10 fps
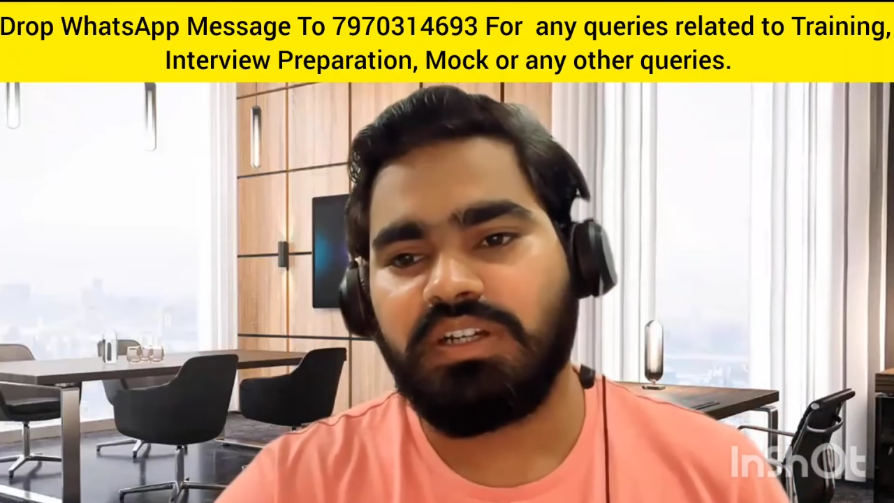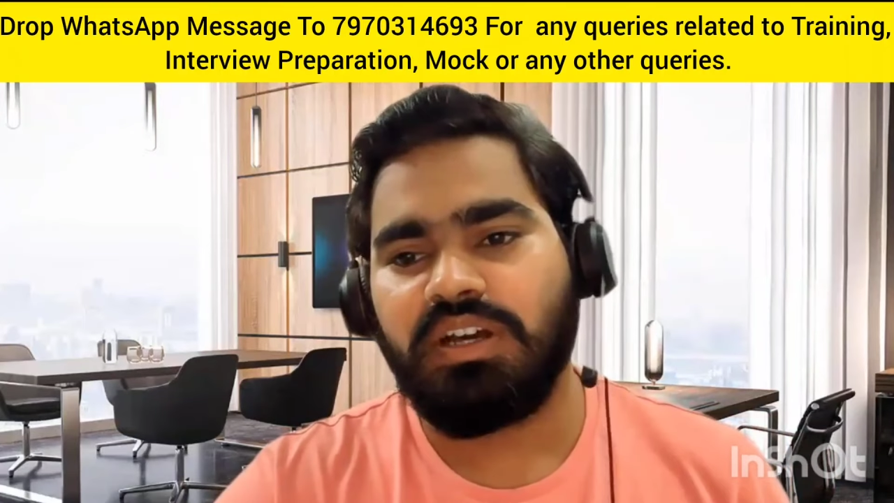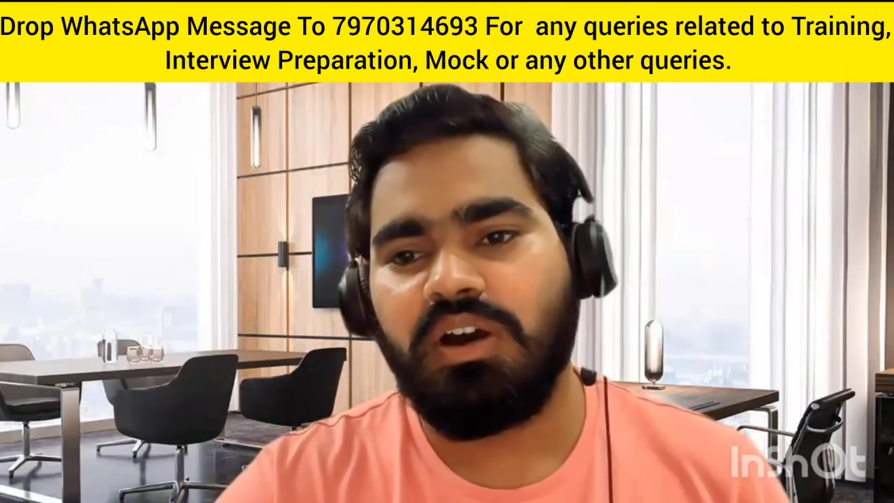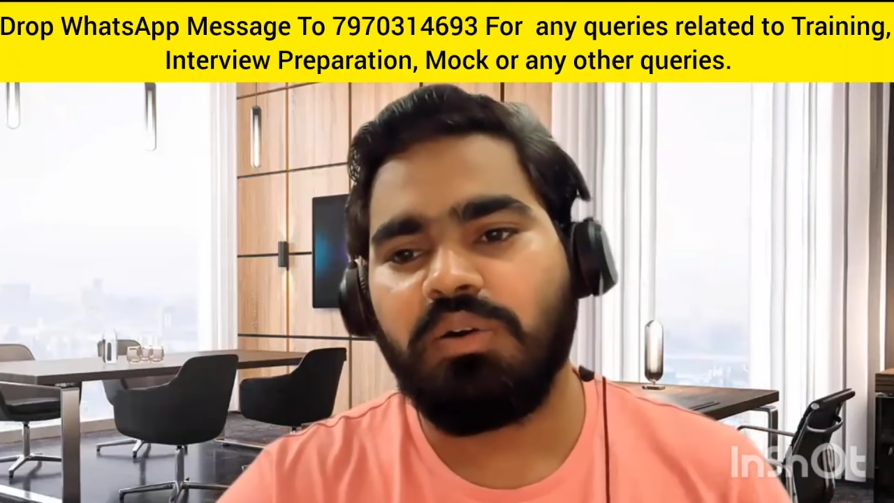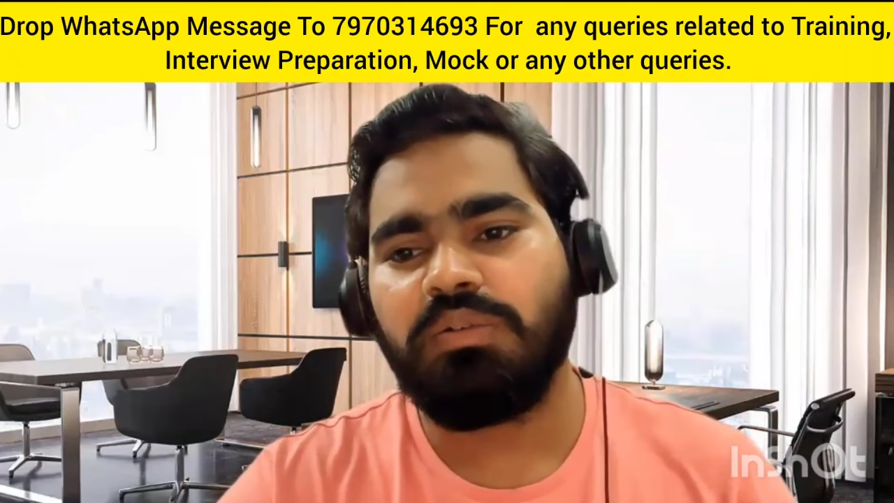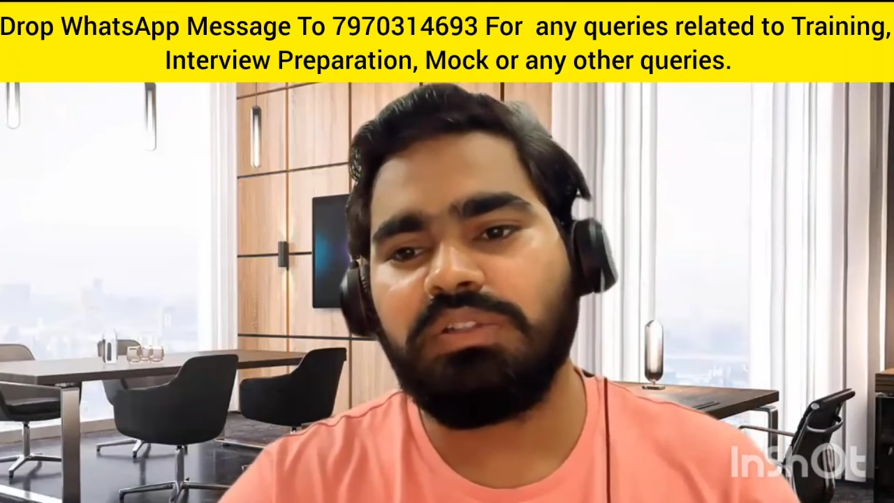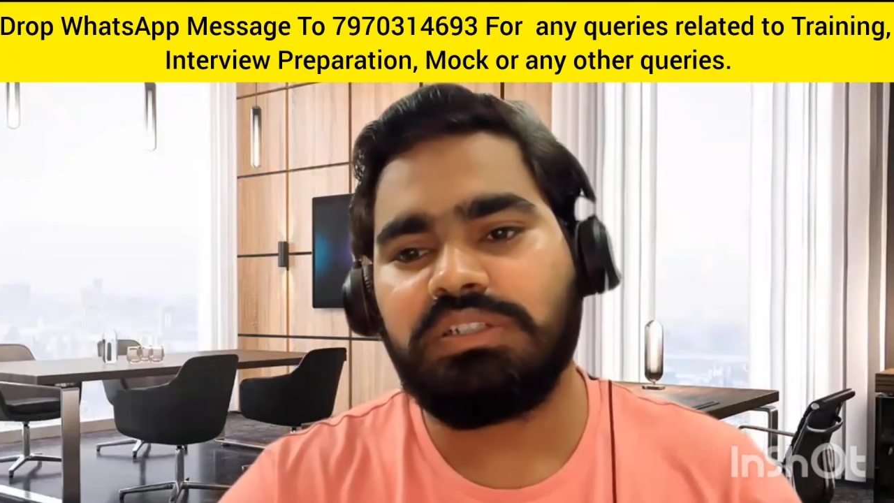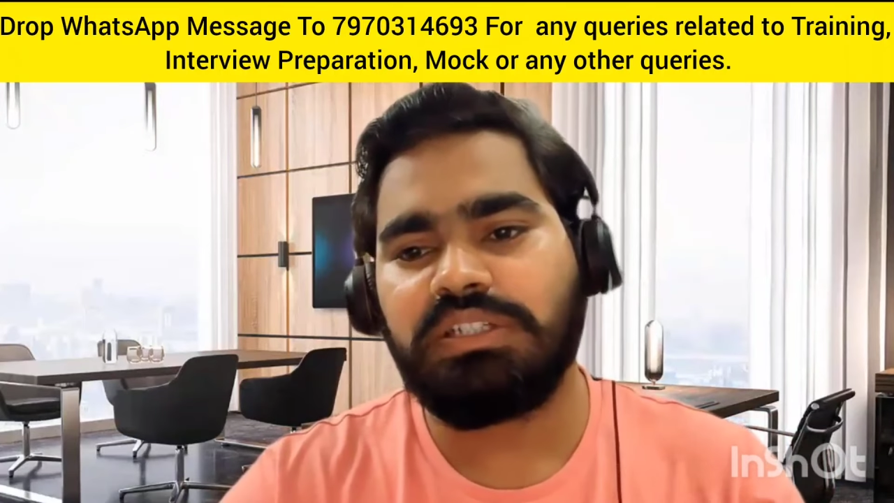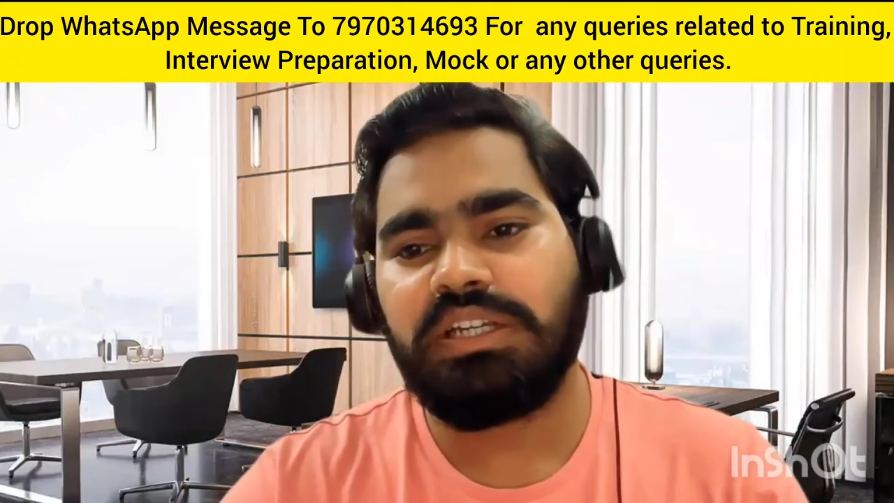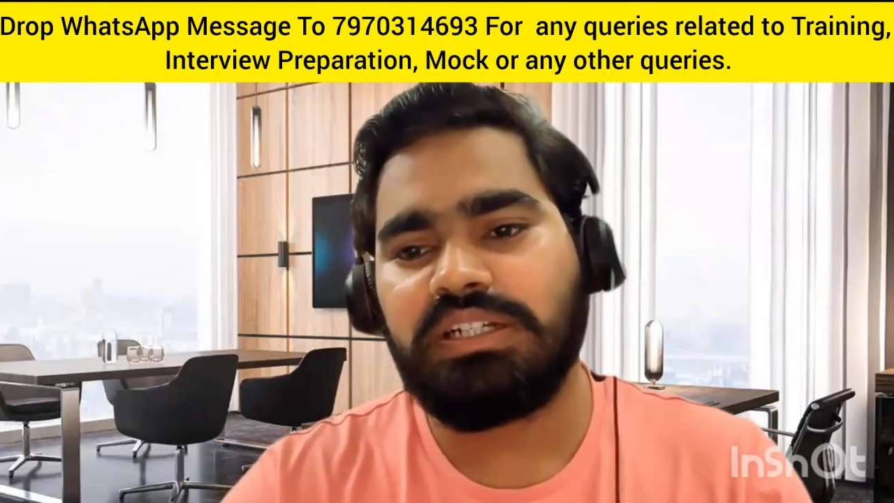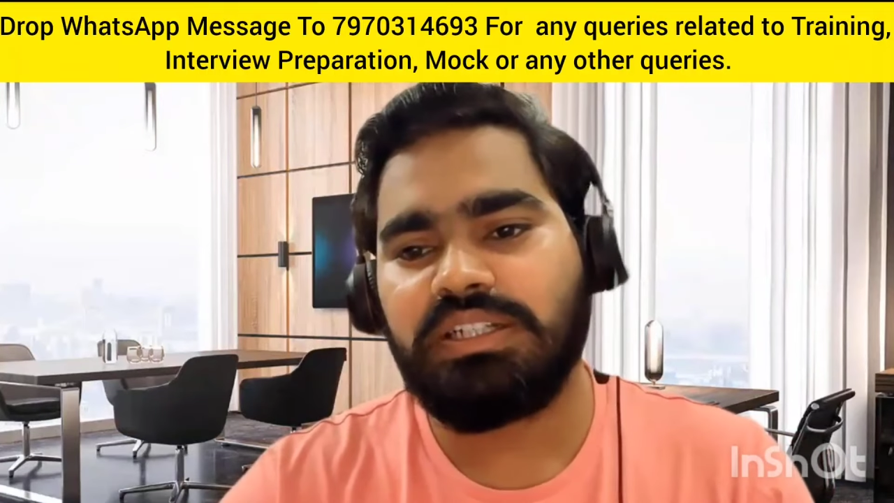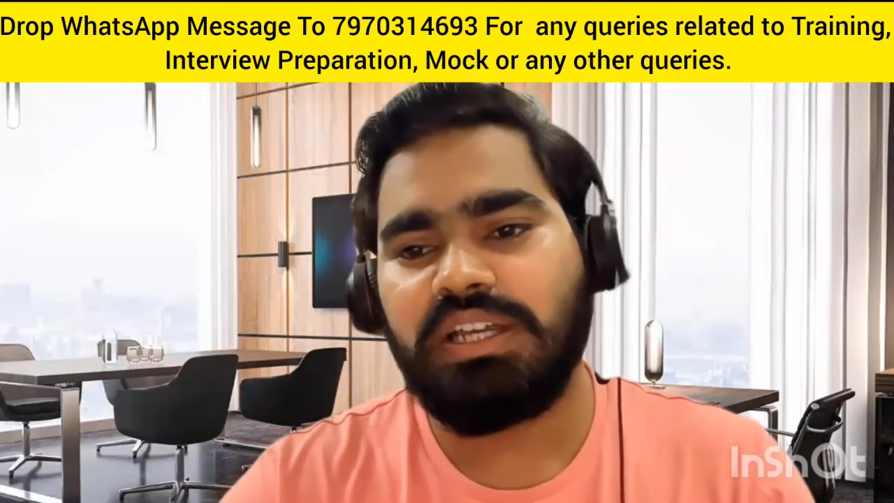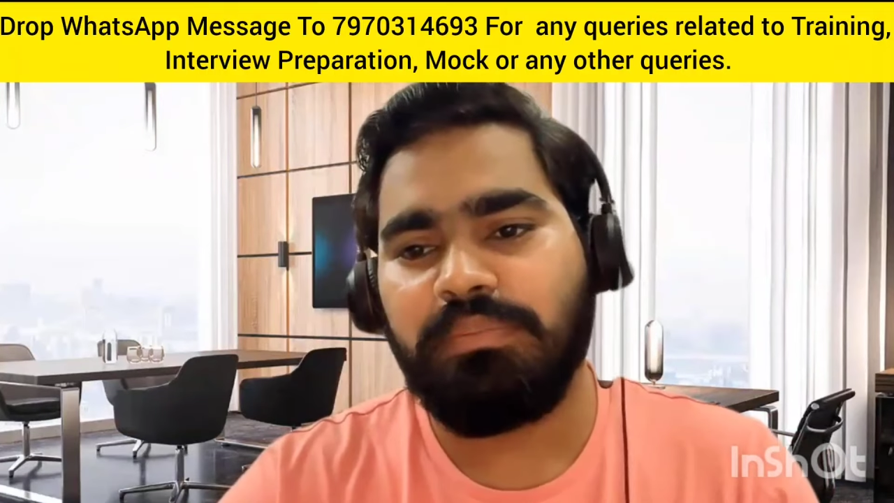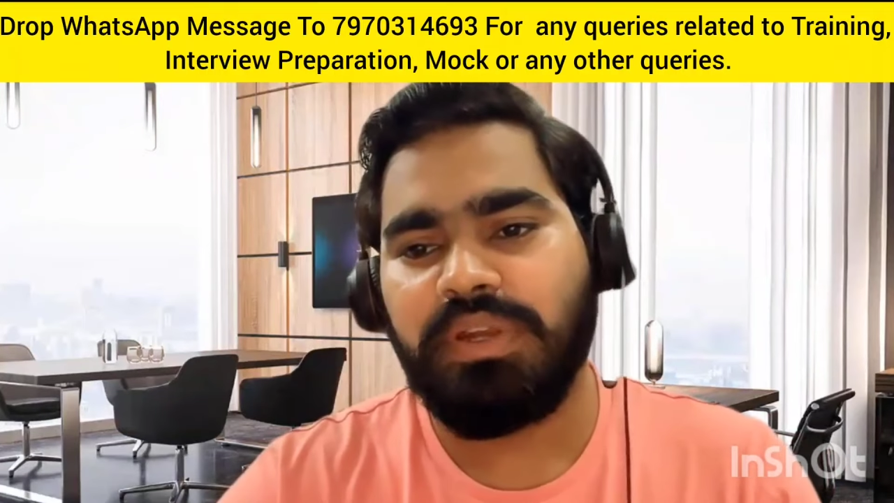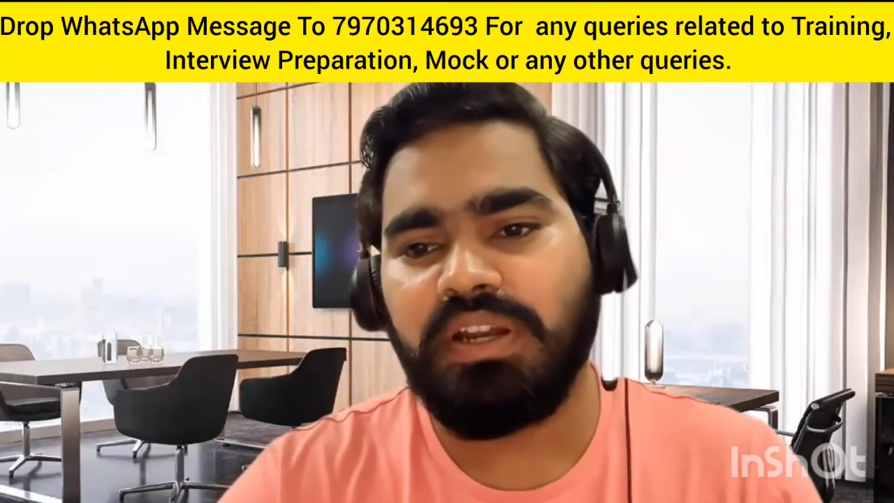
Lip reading: How this gets IP